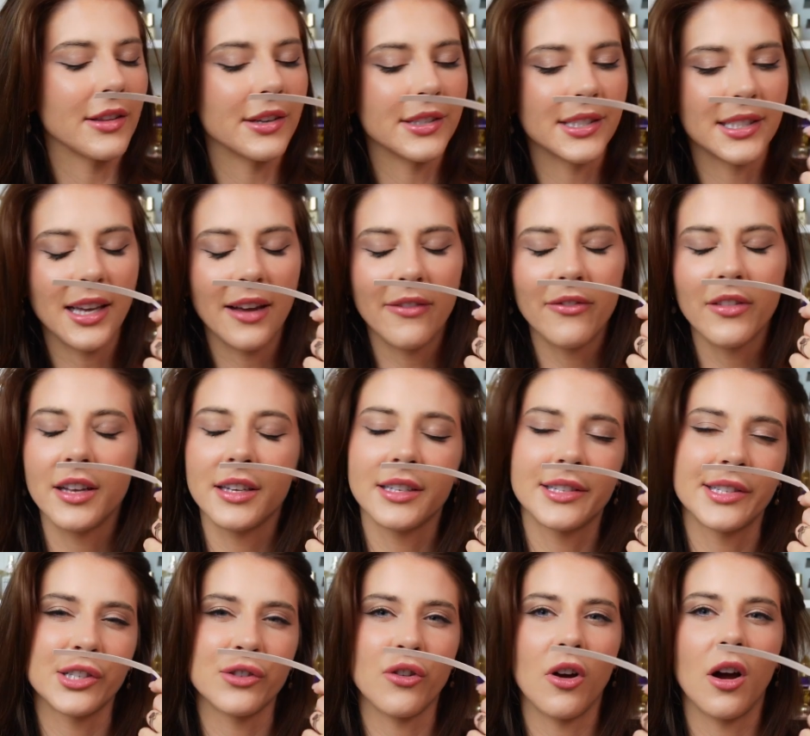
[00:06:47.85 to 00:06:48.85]
There's definitely a
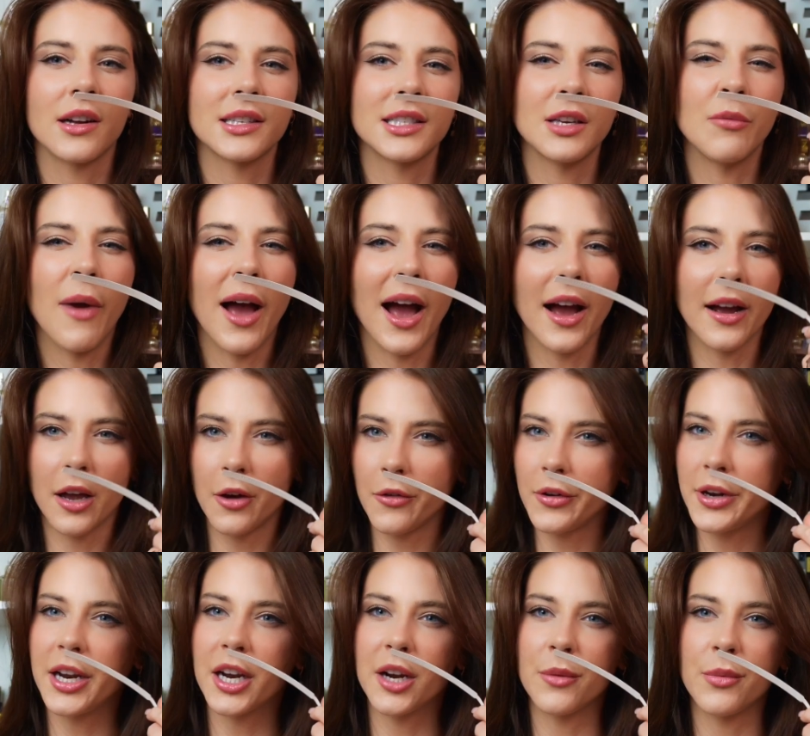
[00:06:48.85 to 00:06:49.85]
strong tobacco
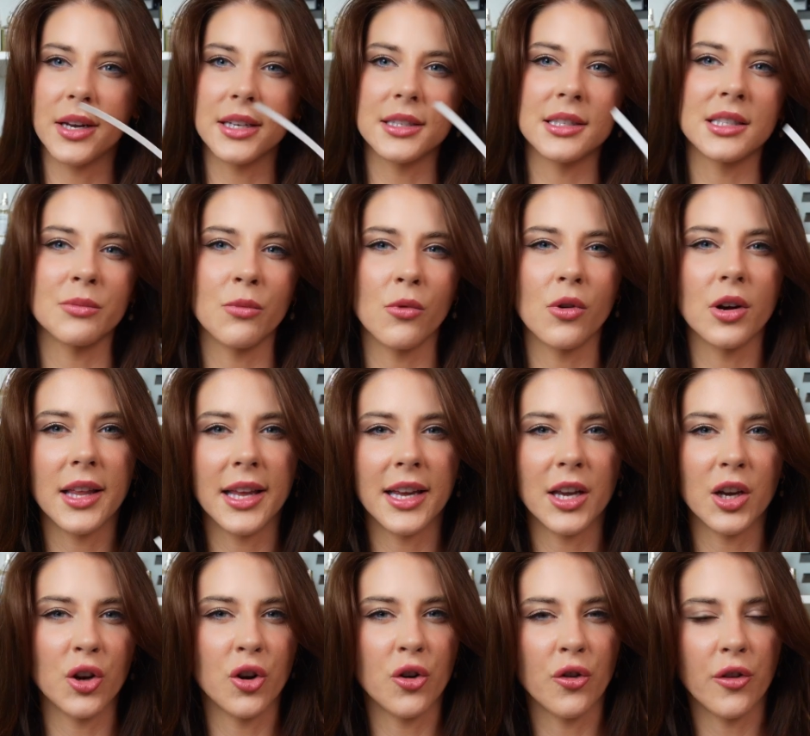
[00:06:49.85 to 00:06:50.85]
in here, but it's more like
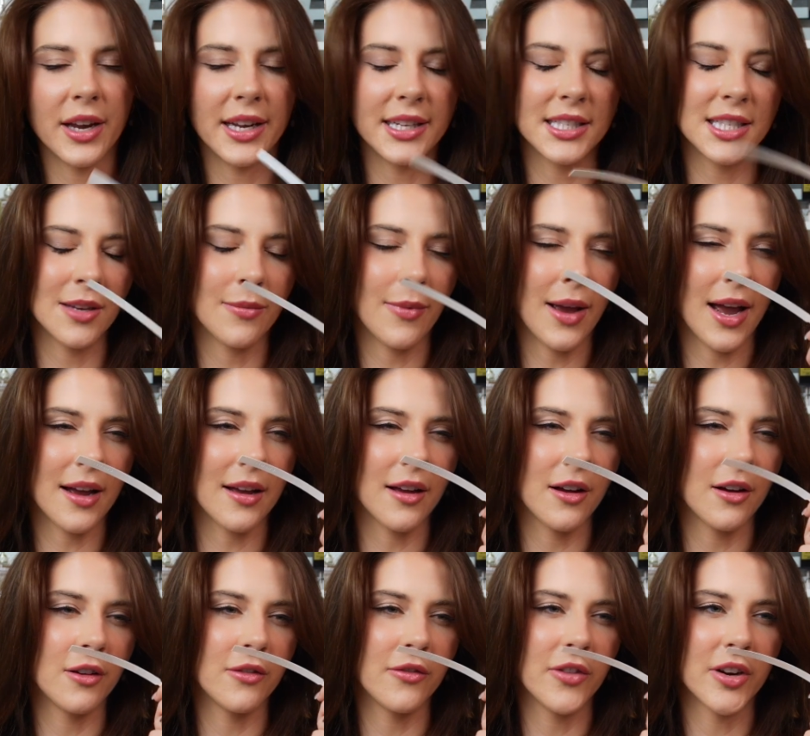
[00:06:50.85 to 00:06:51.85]
a green
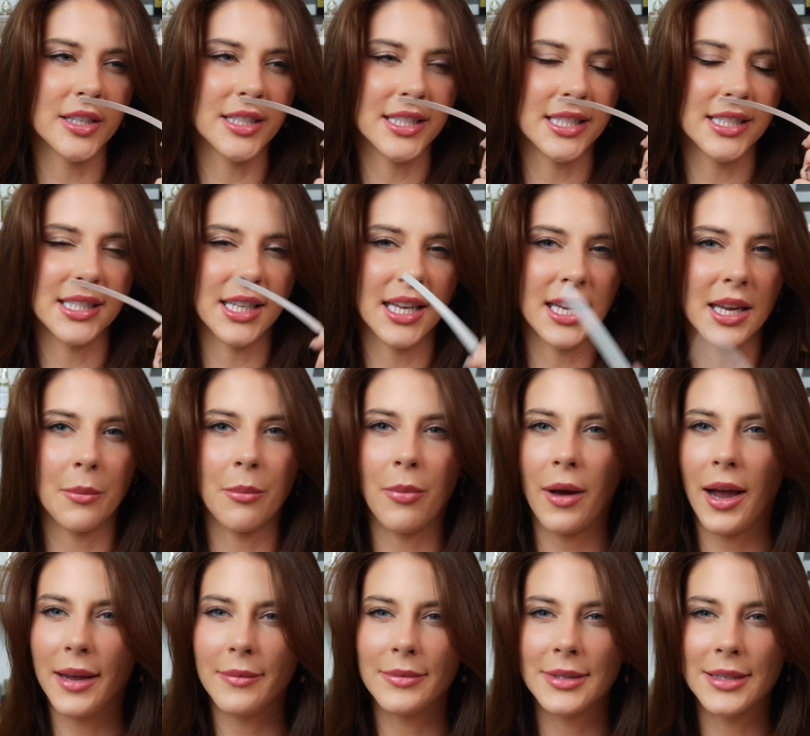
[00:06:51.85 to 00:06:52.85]
tobacco versus like a
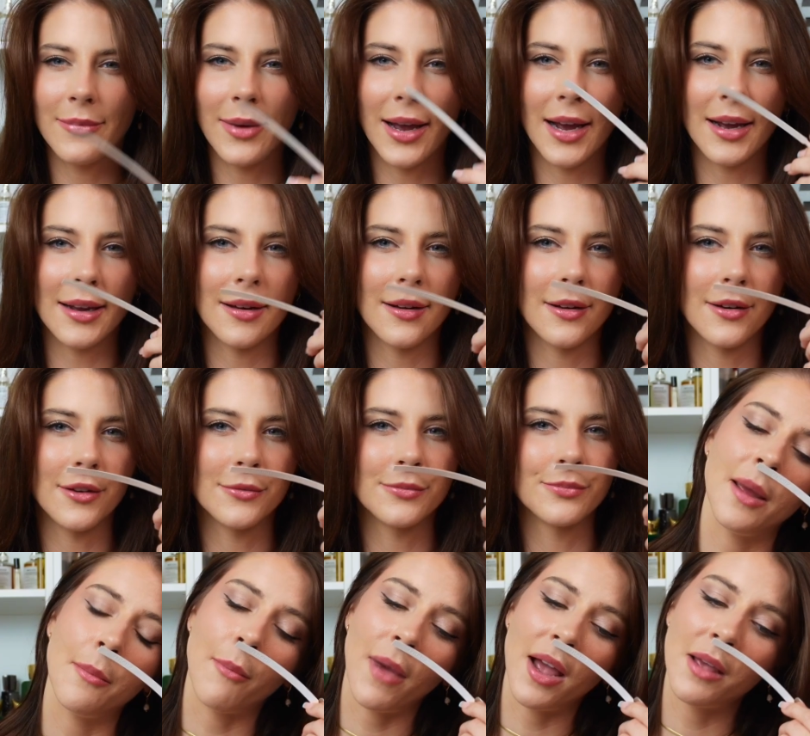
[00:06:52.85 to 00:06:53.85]
pipe tobacco.
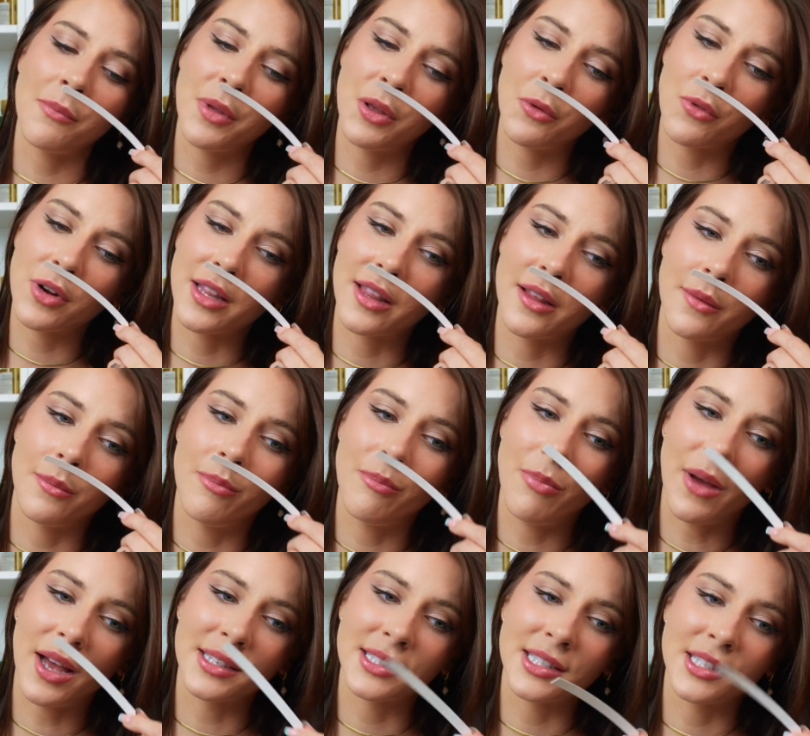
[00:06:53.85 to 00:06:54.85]
It might be one of the
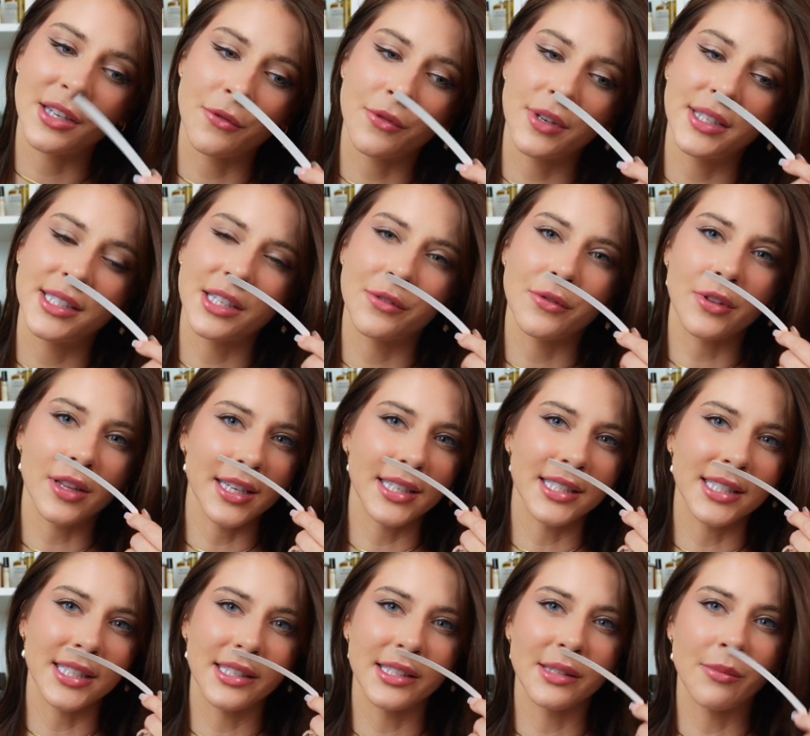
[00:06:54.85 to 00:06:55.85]
best recent
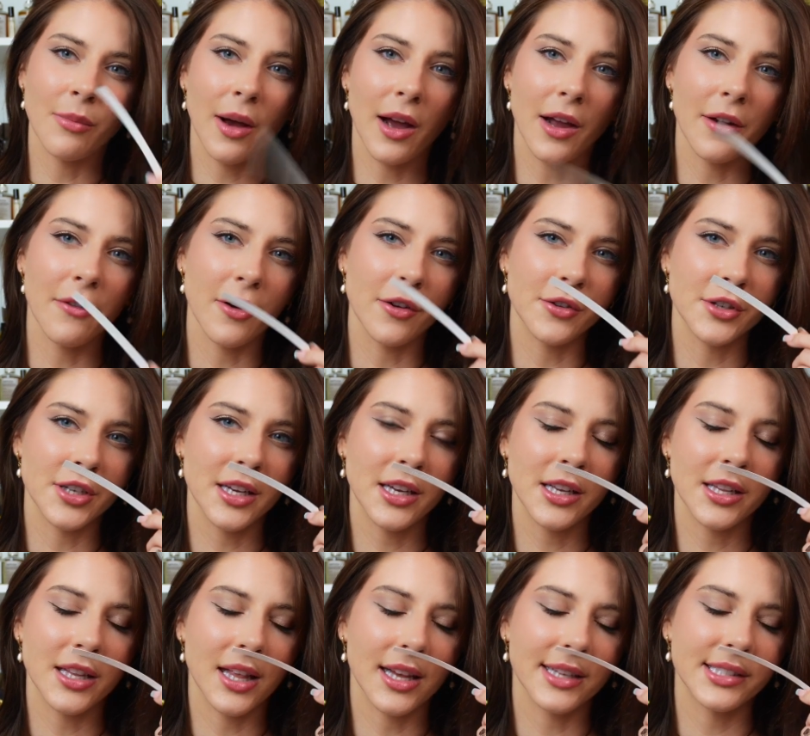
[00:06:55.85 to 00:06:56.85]
releases by Roja
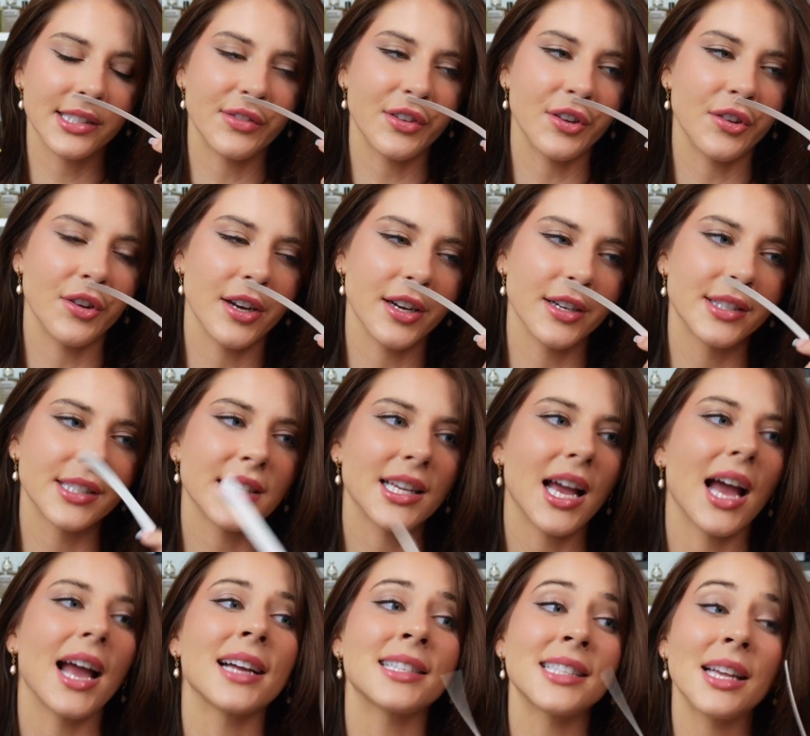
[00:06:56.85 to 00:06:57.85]
in the last few years,
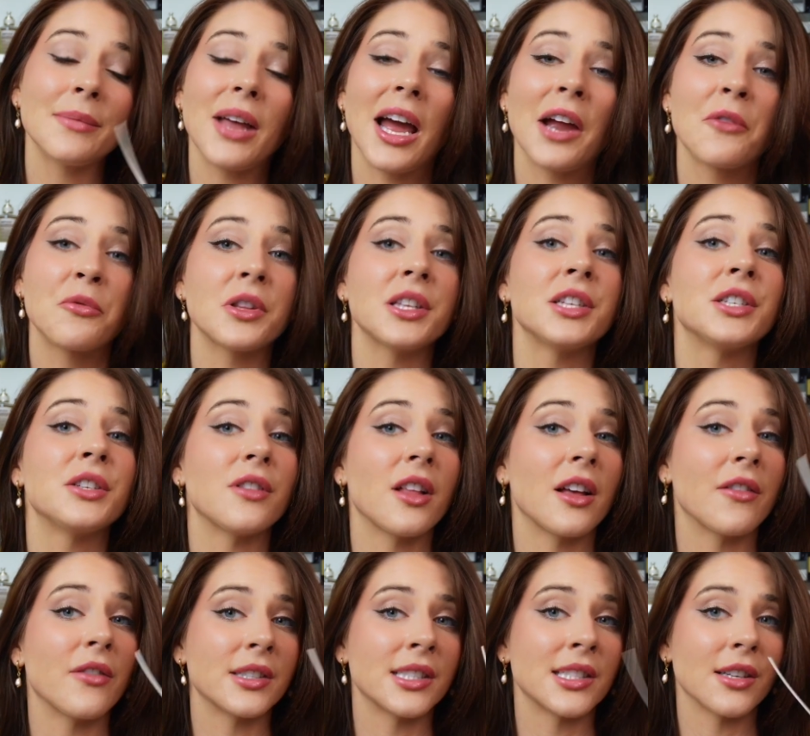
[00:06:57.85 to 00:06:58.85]
except I really do
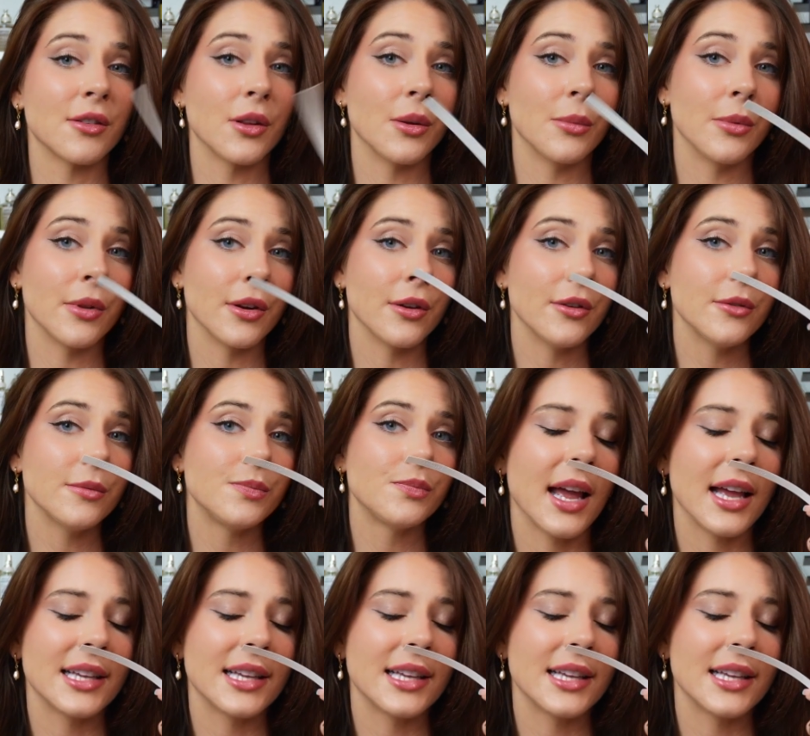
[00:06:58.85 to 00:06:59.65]
love Isola Blue.